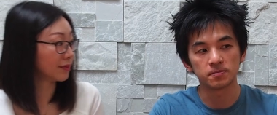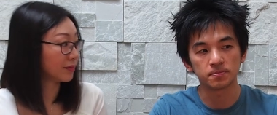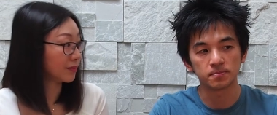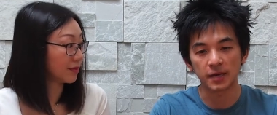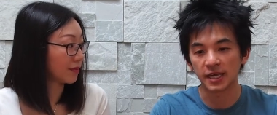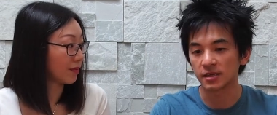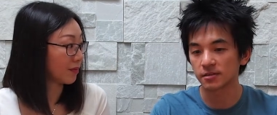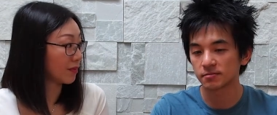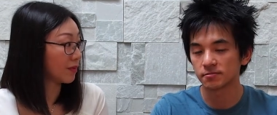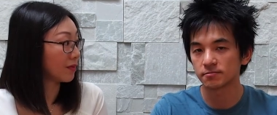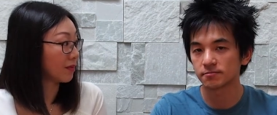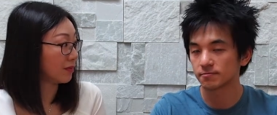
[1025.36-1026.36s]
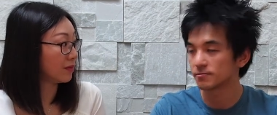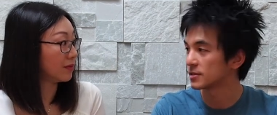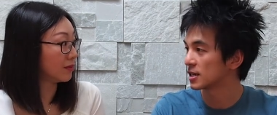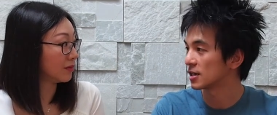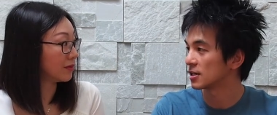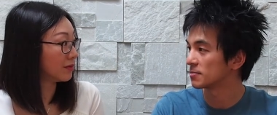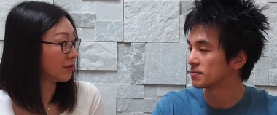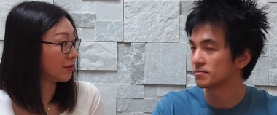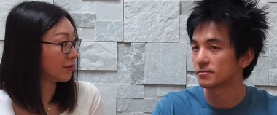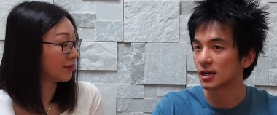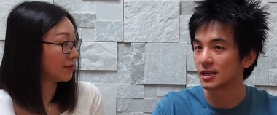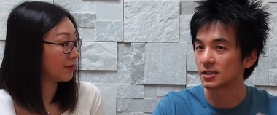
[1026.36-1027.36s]
Speaker 1: bake um,
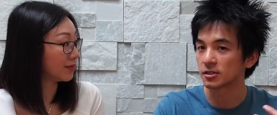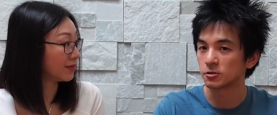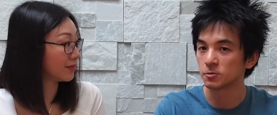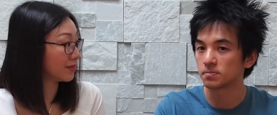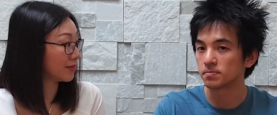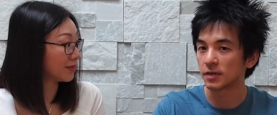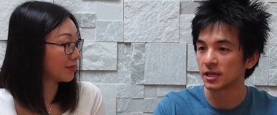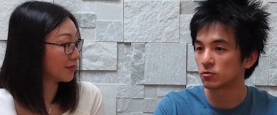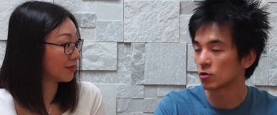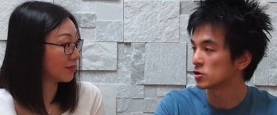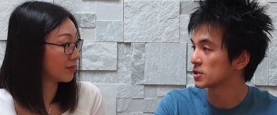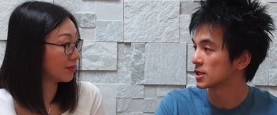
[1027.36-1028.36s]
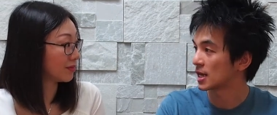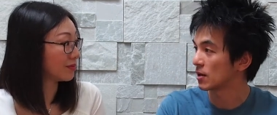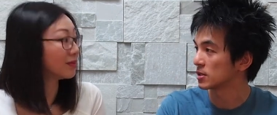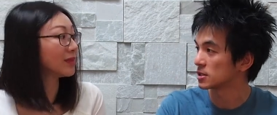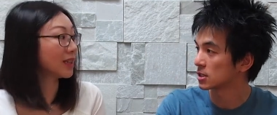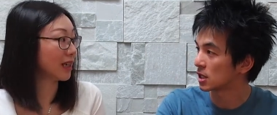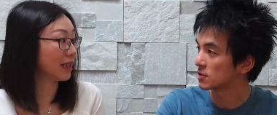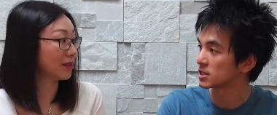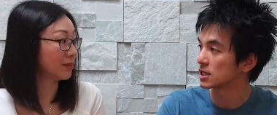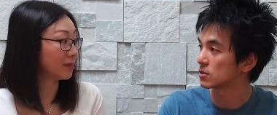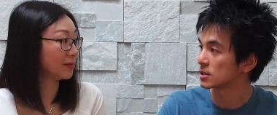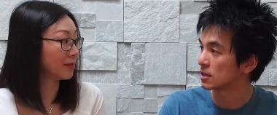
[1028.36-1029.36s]
I guess those baked roasted characters yeah. kind of
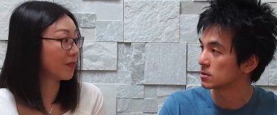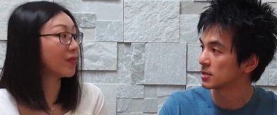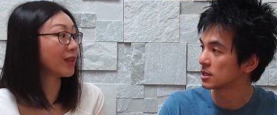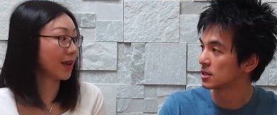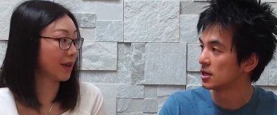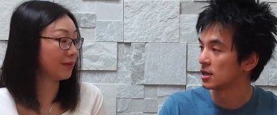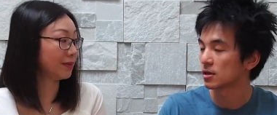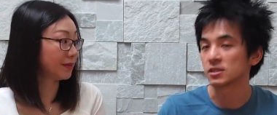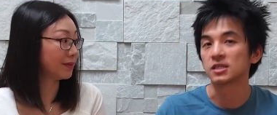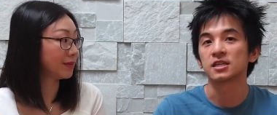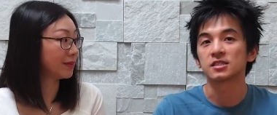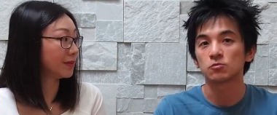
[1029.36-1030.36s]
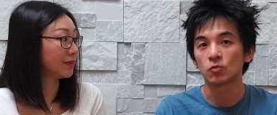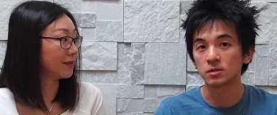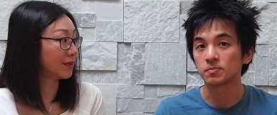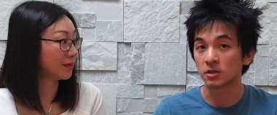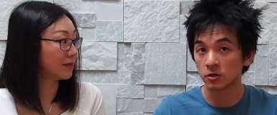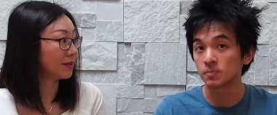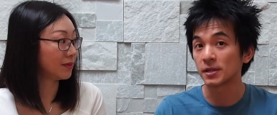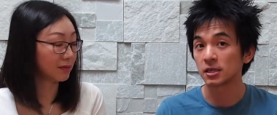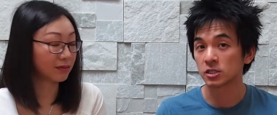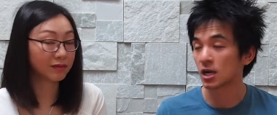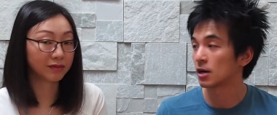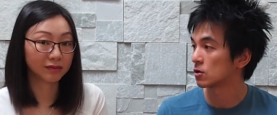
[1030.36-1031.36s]
settle down a bit. Yeah. Because I guess one, because being
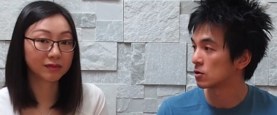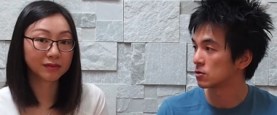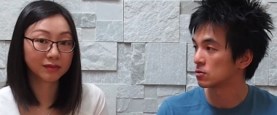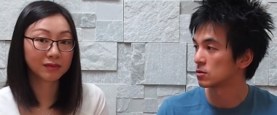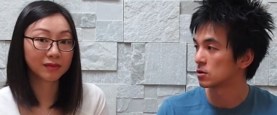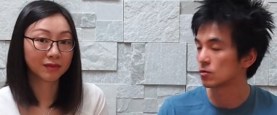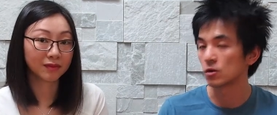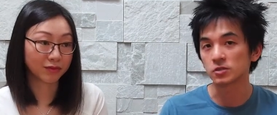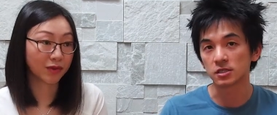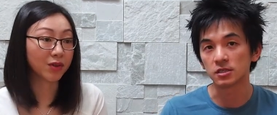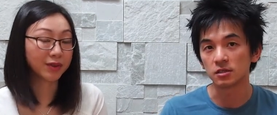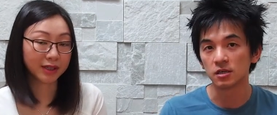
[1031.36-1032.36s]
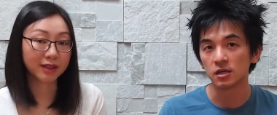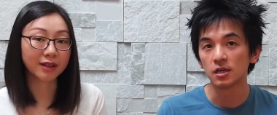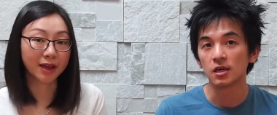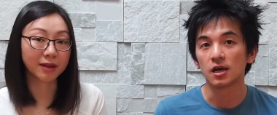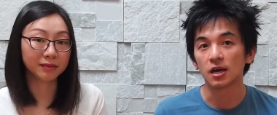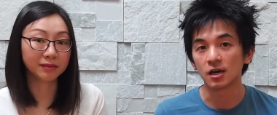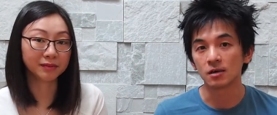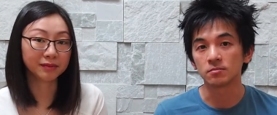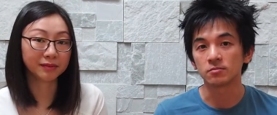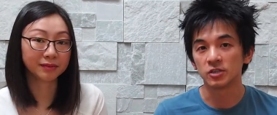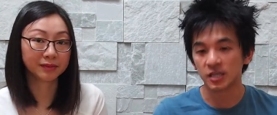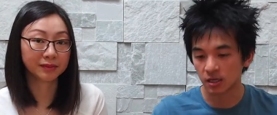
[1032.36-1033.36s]
charcoal roasted, roasted yeah.
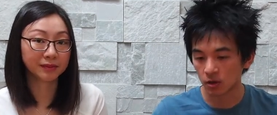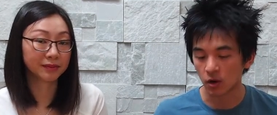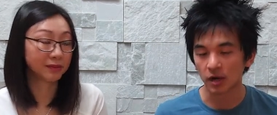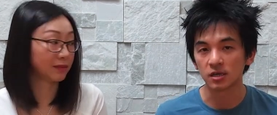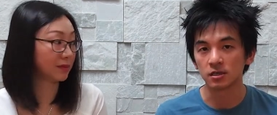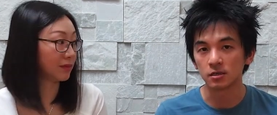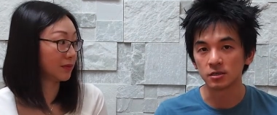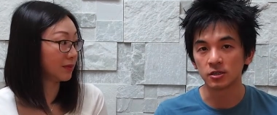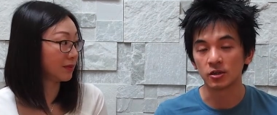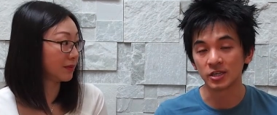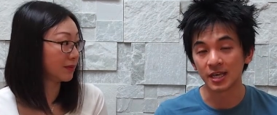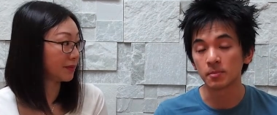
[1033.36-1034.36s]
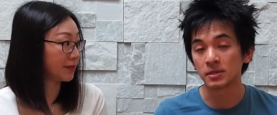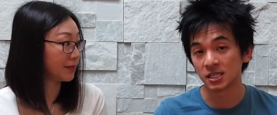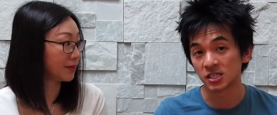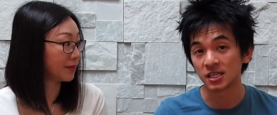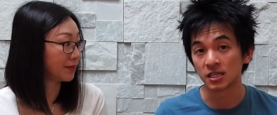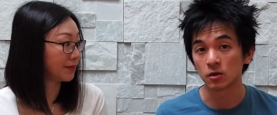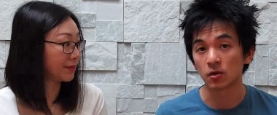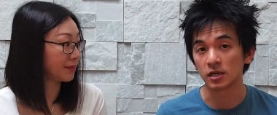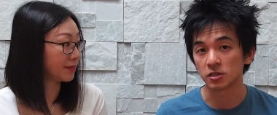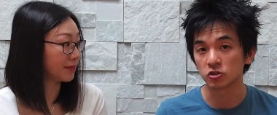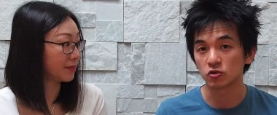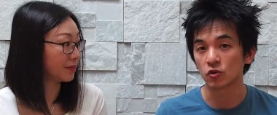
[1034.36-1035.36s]
Um, you get a quite a you know you can potentially get a quite a
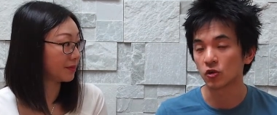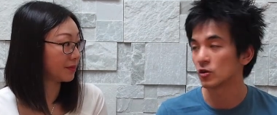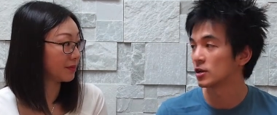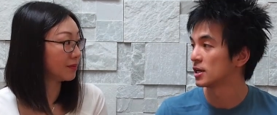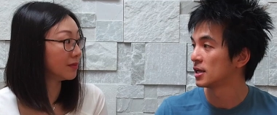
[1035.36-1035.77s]
strong